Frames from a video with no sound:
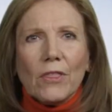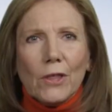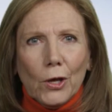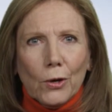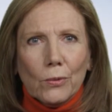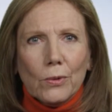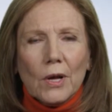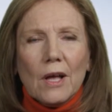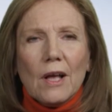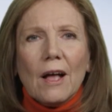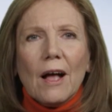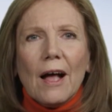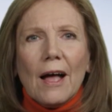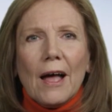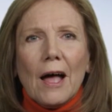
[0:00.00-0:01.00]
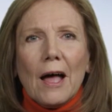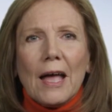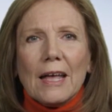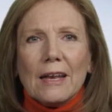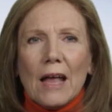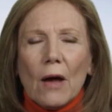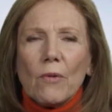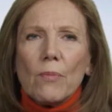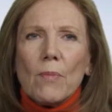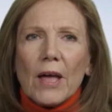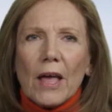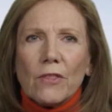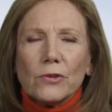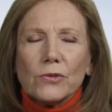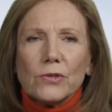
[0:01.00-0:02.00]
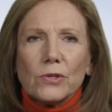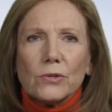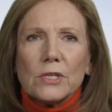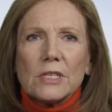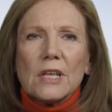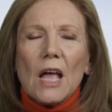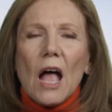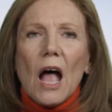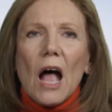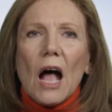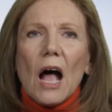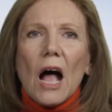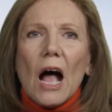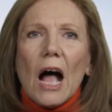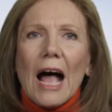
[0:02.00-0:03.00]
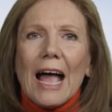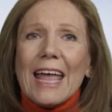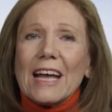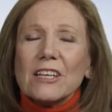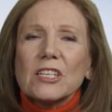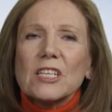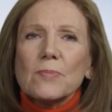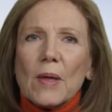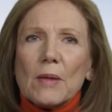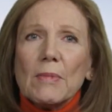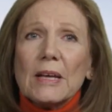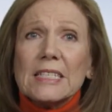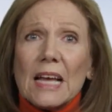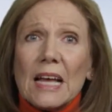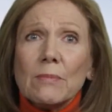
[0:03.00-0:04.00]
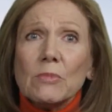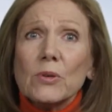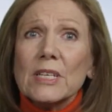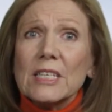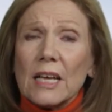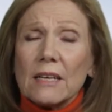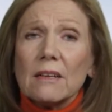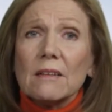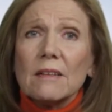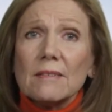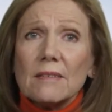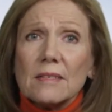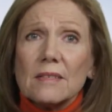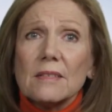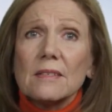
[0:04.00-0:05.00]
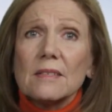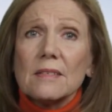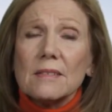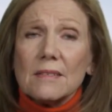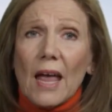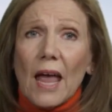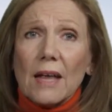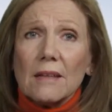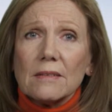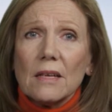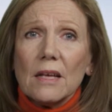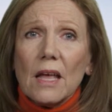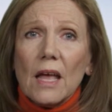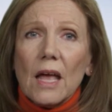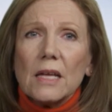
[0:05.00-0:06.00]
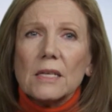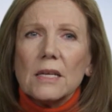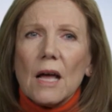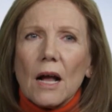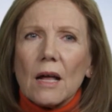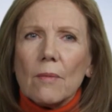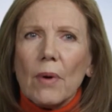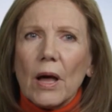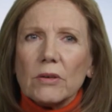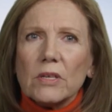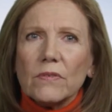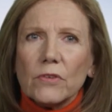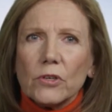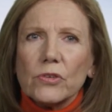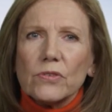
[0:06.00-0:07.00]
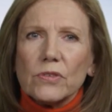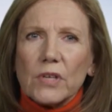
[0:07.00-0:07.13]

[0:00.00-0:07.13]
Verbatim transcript: with you uh, and not with my other students, I actually spend my time doing technical assistance to states and talk about diverse